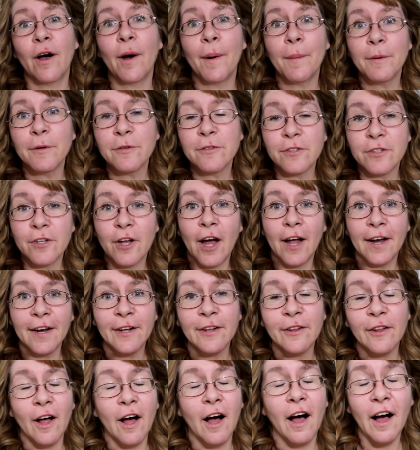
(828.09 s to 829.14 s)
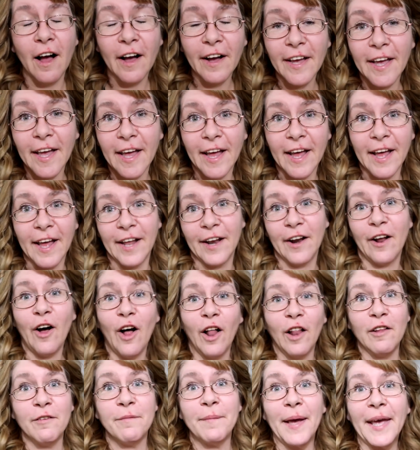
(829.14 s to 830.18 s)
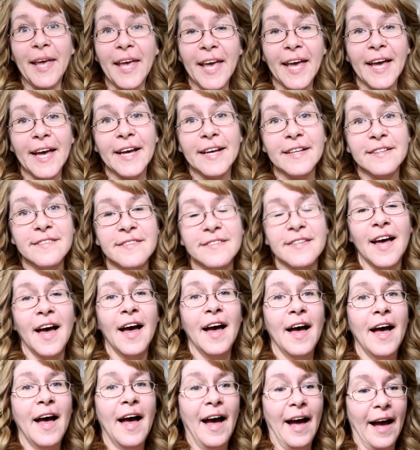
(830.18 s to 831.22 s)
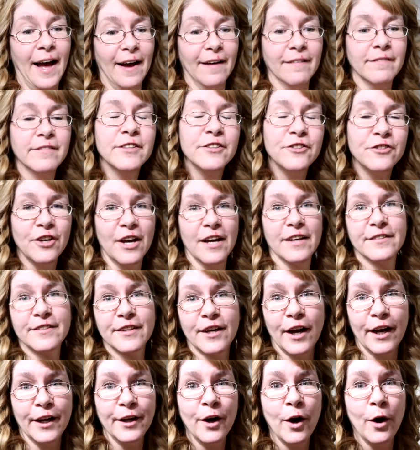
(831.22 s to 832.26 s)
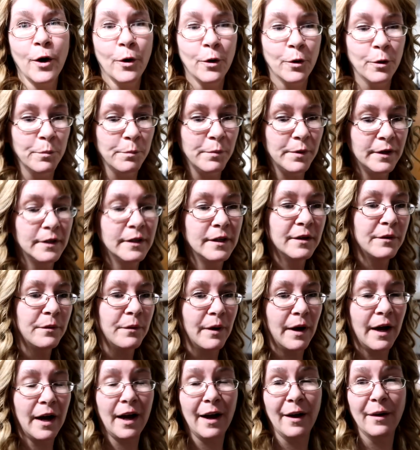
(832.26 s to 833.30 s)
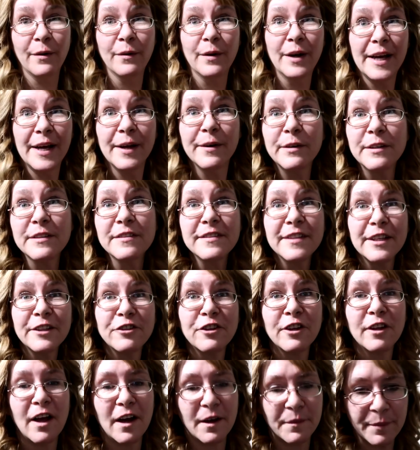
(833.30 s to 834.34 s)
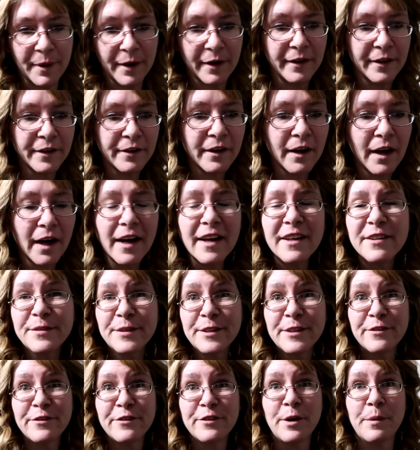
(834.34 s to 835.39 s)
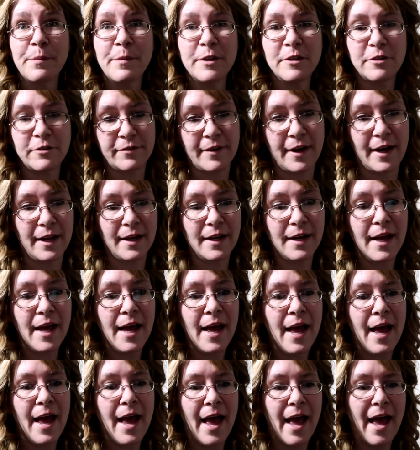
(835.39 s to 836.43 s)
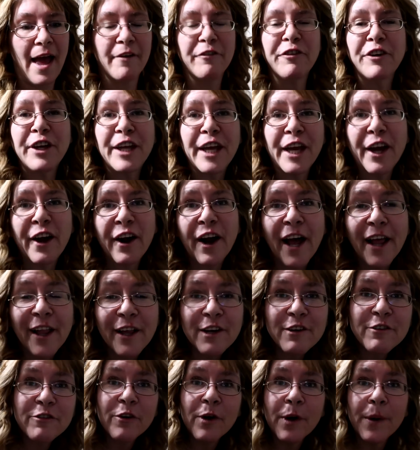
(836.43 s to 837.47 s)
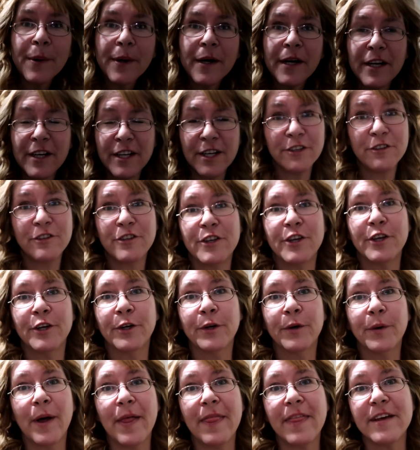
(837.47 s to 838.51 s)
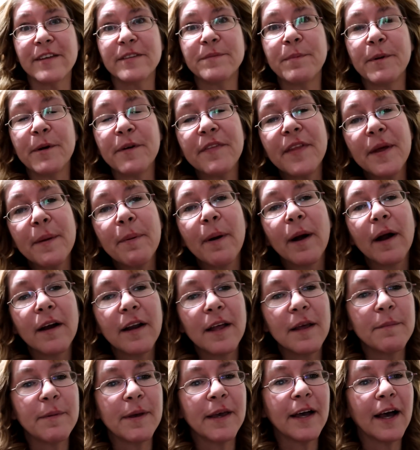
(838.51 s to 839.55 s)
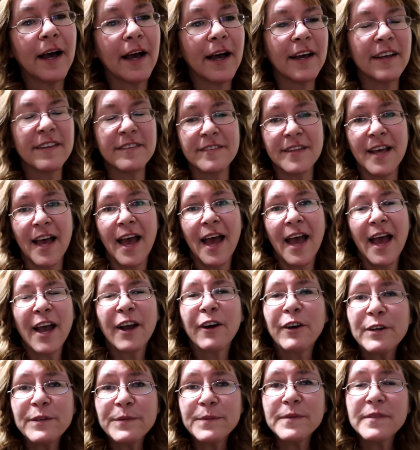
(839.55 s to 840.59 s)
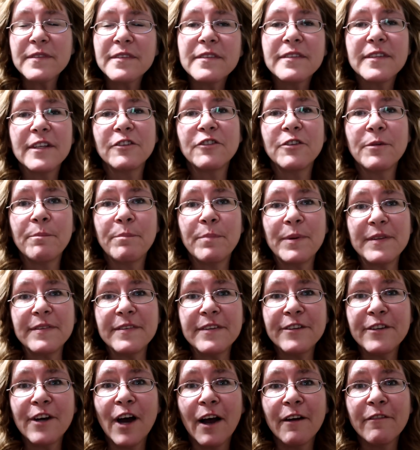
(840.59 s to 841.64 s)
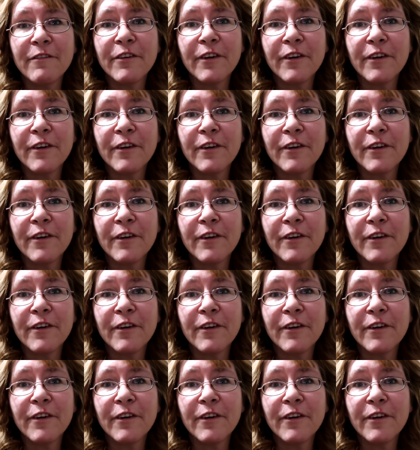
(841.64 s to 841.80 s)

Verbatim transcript: almost nine o'clock and all of my kids have just gone home. Wow, it was such a long party, you guys. We had so much fun. Every year I look forward to this birthday party because Christmas is such a busy time